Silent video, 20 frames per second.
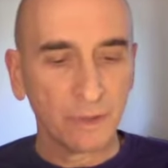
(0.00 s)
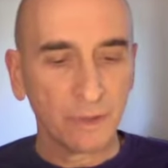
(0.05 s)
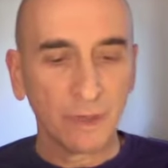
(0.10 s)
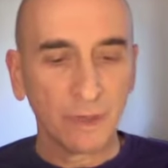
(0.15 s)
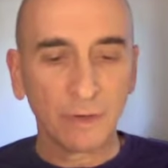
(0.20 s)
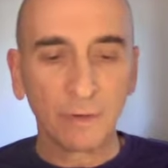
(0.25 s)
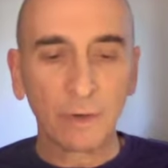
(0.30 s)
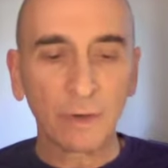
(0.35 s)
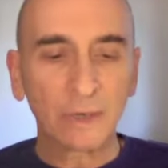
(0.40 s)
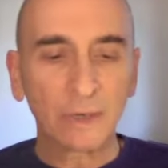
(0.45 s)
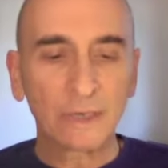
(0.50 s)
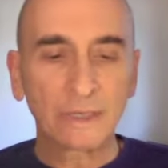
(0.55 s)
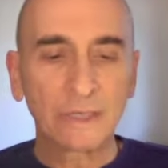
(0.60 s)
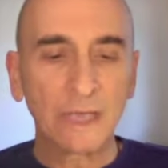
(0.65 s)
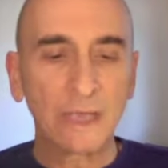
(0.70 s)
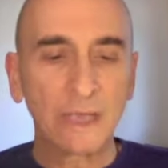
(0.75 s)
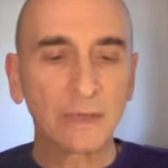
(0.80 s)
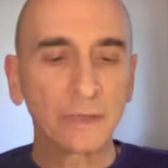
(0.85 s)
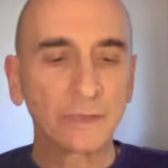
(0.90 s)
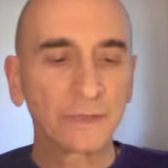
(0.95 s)
heroic
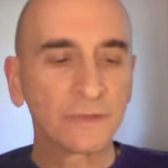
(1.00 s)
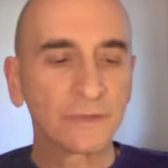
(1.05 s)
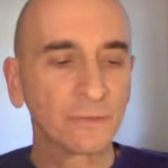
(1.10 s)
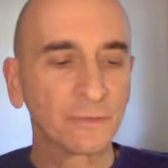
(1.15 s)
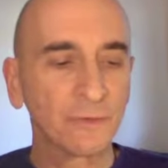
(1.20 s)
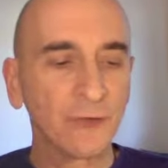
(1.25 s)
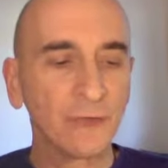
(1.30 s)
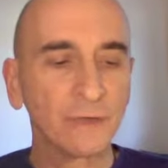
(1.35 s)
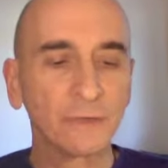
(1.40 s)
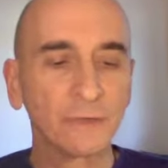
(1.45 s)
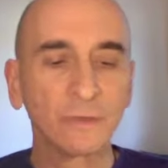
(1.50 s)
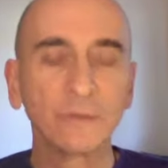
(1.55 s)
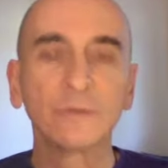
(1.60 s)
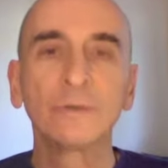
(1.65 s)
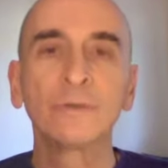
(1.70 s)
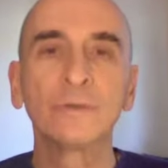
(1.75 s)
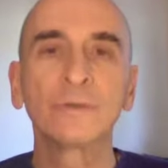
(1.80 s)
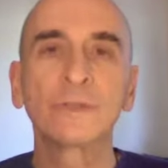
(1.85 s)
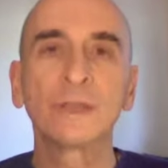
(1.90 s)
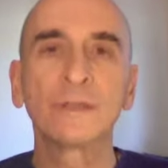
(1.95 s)
tales of great
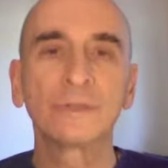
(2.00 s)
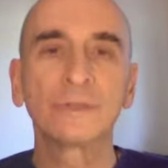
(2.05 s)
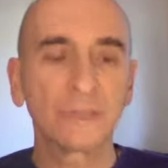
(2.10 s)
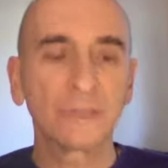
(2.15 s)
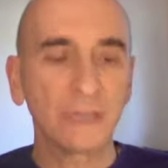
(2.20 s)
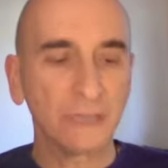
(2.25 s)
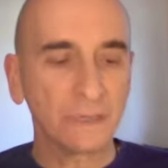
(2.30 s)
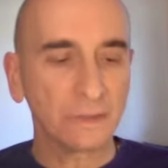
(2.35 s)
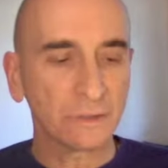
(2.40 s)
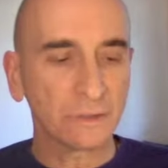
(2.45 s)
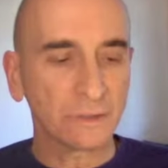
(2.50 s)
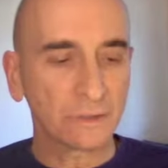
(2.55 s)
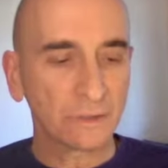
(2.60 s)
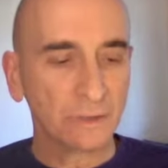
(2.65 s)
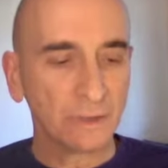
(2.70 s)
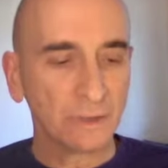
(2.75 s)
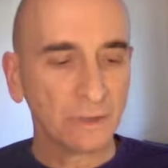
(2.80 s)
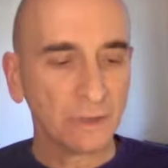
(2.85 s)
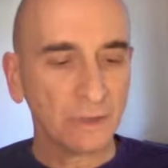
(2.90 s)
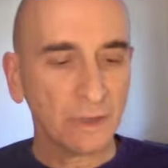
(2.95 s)
gurus and saints,
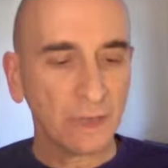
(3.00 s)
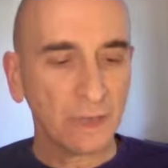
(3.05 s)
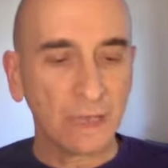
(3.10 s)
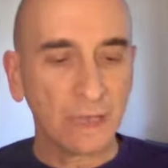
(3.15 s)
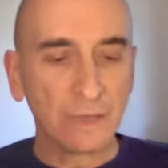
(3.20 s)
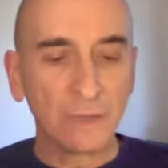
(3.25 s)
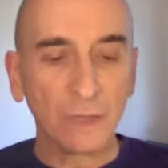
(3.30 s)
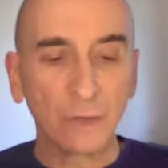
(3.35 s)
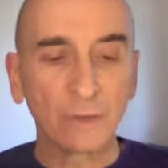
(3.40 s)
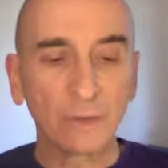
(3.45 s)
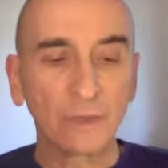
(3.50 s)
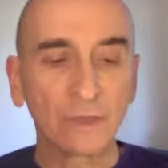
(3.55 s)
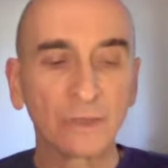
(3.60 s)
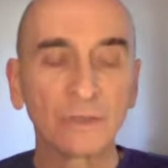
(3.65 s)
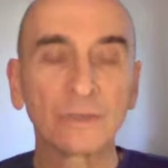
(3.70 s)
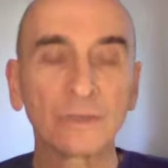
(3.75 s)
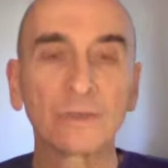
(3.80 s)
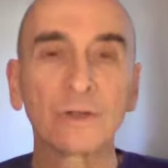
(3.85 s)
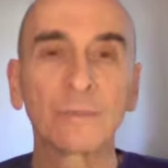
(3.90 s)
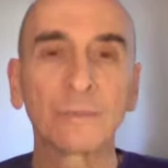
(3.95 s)
and yogic
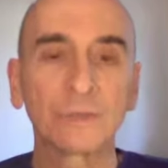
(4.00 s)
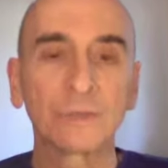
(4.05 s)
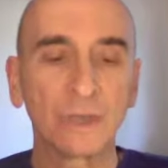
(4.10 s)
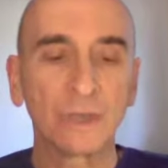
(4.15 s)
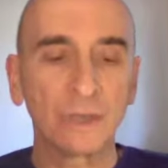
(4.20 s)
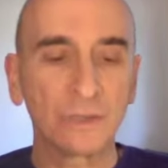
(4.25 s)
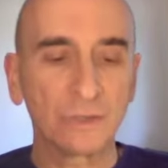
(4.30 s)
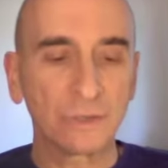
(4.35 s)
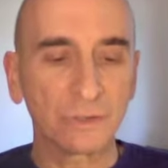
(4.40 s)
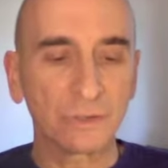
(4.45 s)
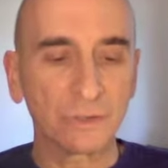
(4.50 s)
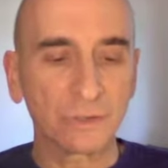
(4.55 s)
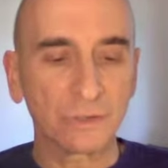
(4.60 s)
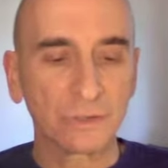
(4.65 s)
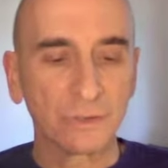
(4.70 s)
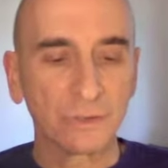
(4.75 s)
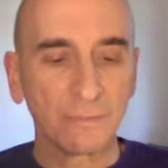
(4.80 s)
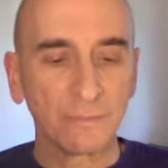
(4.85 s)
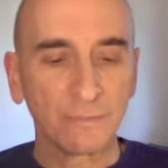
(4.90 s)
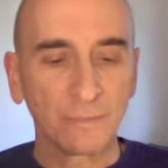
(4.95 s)
interpretations
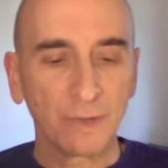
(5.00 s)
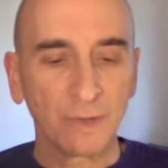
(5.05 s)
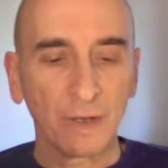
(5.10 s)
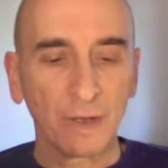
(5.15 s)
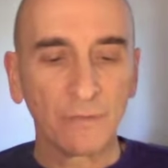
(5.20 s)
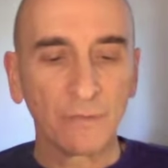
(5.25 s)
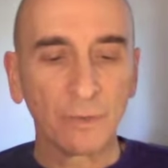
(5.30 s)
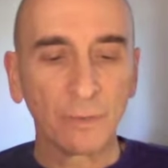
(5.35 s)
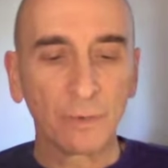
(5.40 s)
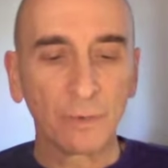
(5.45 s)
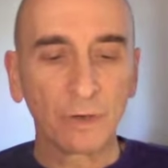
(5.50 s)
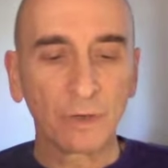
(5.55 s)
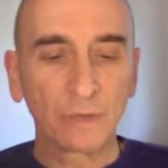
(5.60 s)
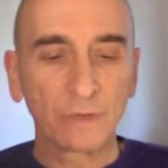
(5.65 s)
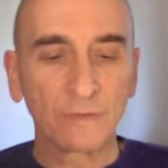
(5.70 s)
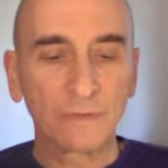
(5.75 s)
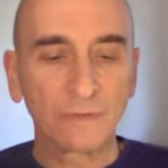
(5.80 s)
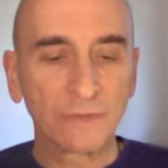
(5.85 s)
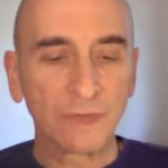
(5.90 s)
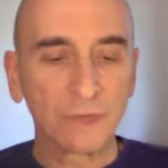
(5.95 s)
of the works
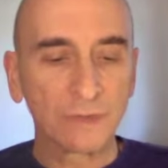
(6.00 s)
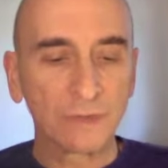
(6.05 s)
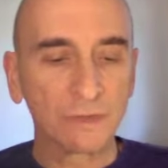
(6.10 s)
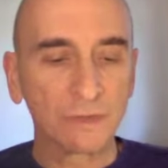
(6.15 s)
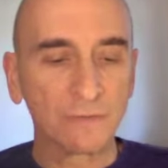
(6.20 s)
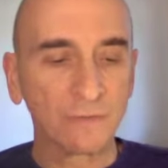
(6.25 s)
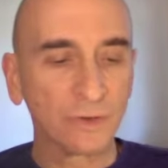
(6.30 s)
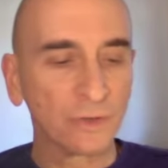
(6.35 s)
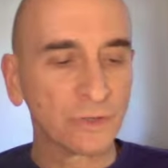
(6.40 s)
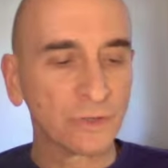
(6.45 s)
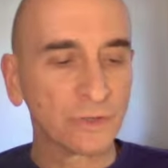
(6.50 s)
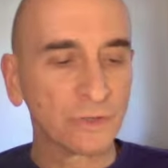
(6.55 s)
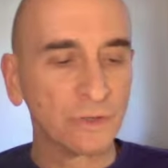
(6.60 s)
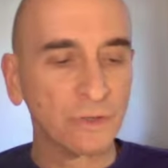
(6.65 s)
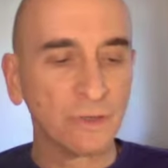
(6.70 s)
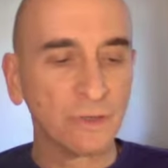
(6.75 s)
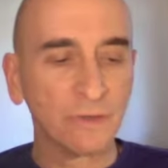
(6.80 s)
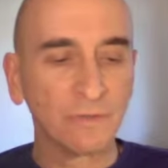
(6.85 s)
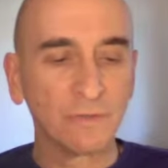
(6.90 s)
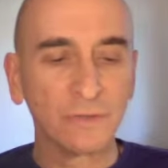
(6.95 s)
of such diverse
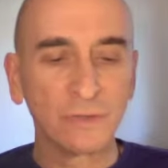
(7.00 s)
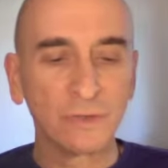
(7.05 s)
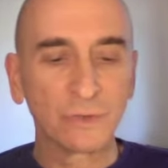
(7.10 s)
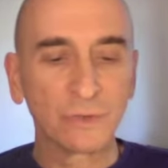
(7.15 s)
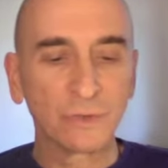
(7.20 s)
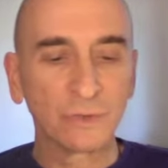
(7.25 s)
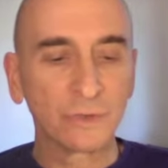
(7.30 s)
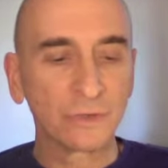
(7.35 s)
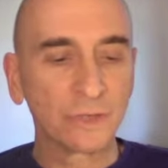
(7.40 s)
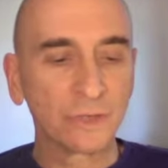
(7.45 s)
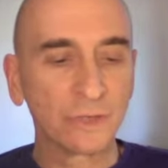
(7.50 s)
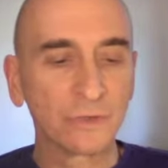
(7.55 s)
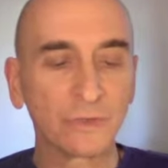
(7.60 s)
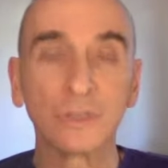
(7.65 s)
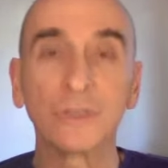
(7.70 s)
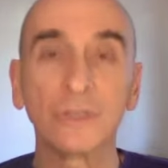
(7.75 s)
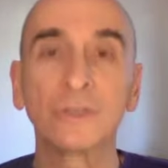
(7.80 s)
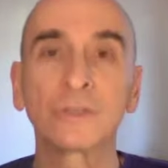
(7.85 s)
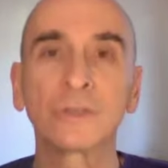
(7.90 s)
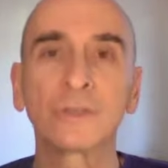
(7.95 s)
individuals as
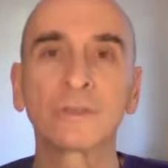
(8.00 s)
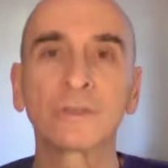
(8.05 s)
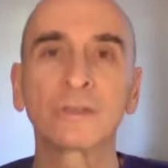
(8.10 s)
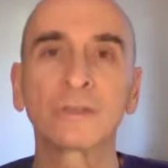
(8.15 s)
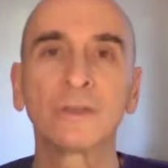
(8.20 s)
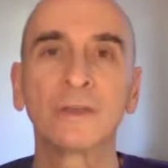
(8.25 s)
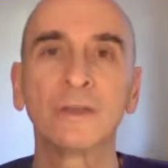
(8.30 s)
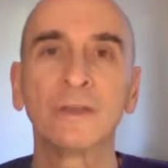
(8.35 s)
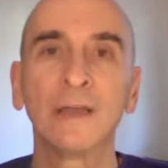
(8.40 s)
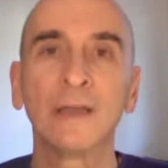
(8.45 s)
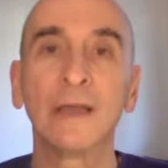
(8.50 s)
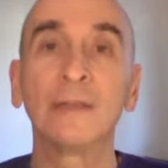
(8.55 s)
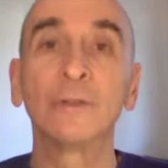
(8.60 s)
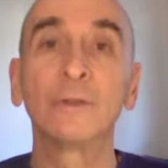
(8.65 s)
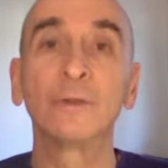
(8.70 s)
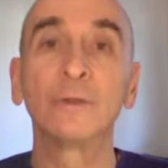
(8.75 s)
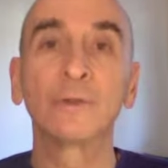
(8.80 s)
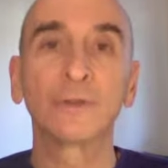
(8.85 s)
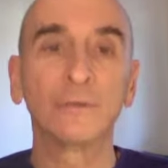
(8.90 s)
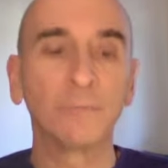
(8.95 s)
Jesus and
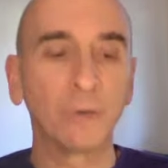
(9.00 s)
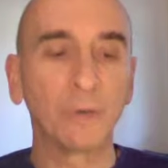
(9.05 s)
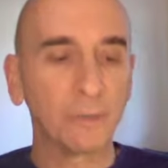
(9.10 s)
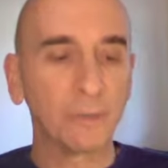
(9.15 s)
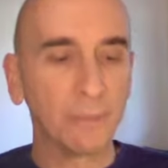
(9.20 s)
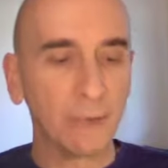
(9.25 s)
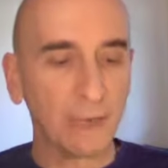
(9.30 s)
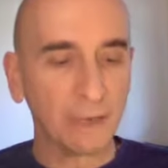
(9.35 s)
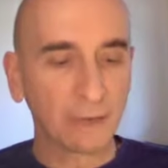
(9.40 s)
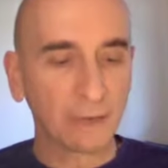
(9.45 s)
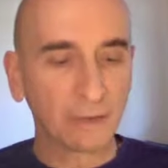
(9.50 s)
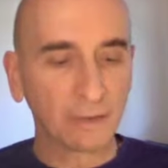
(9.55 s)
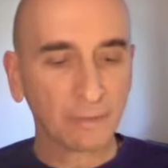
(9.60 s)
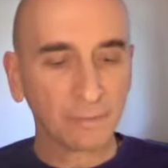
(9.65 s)
Luther Burbank.